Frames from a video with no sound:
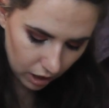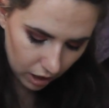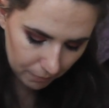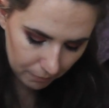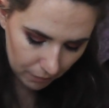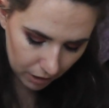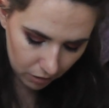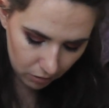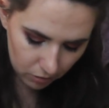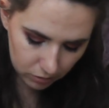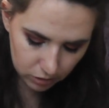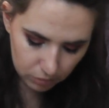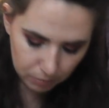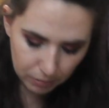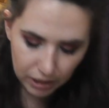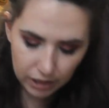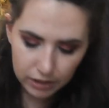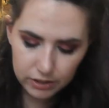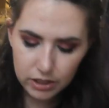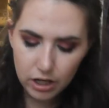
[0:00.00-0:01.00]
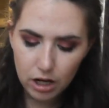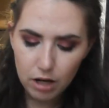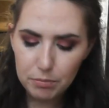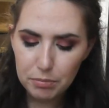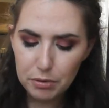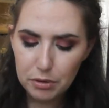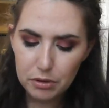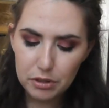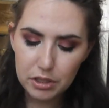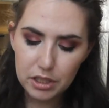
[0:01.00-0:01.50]
I also picked
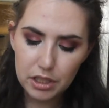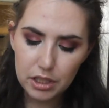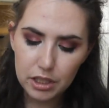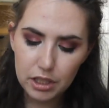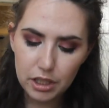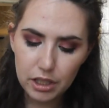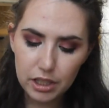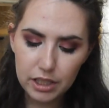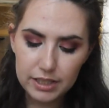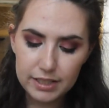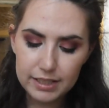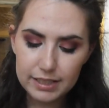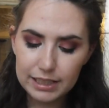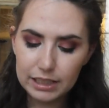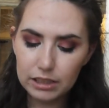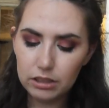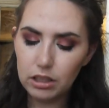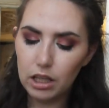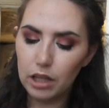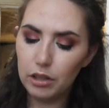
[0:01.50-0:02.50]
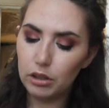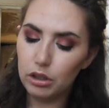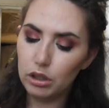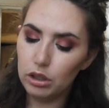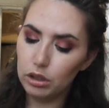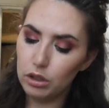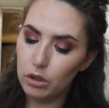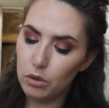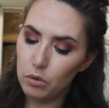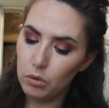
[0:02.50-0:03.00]
up the Conceal and
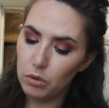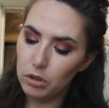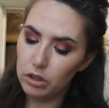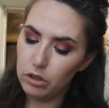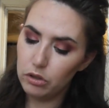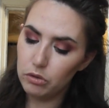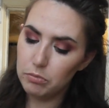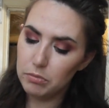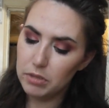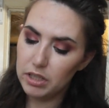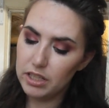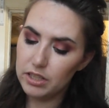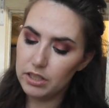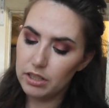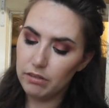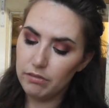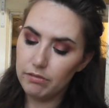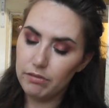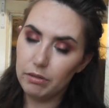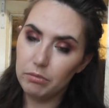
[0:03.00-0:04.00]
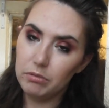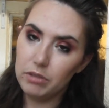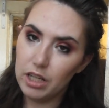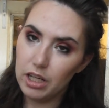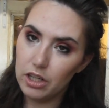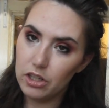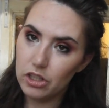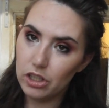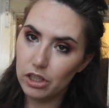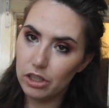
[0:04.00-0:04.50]
Glow Illuminating
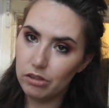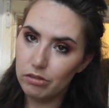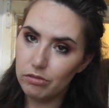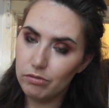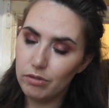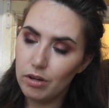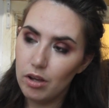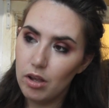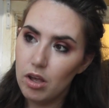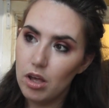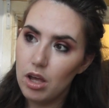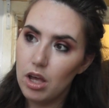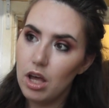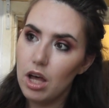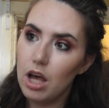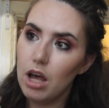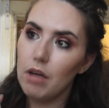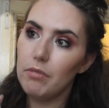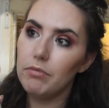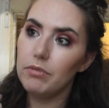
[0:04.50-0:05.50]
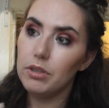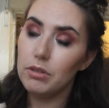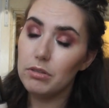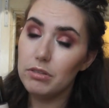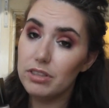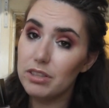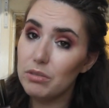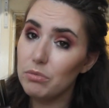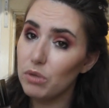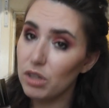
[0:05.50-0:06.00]
Foundation.
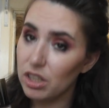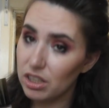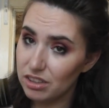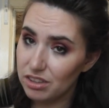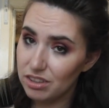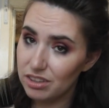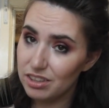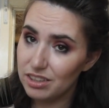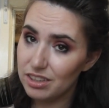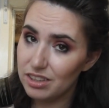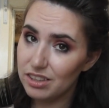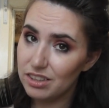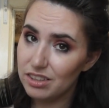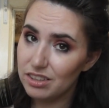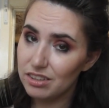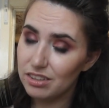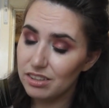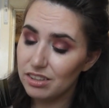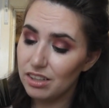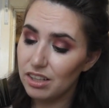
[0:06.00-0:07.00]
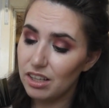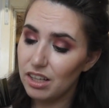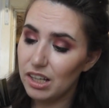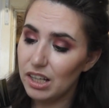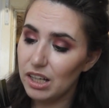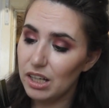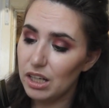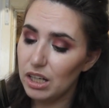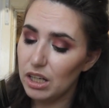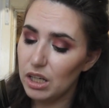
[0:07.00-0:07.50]
Used it once,
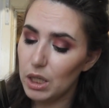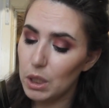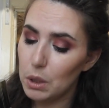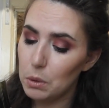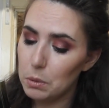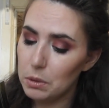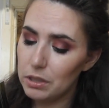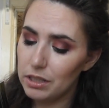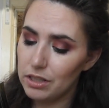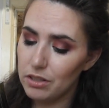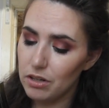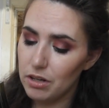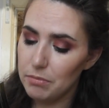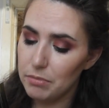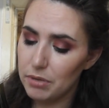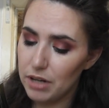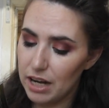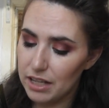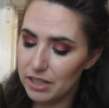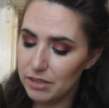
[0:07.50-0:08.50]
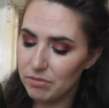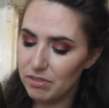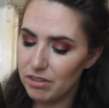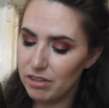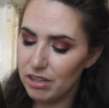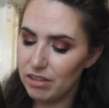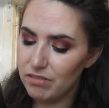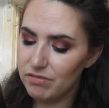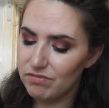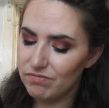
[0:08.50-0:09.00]
was not impressed with
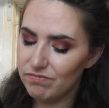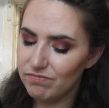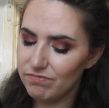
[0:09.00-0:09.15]
it.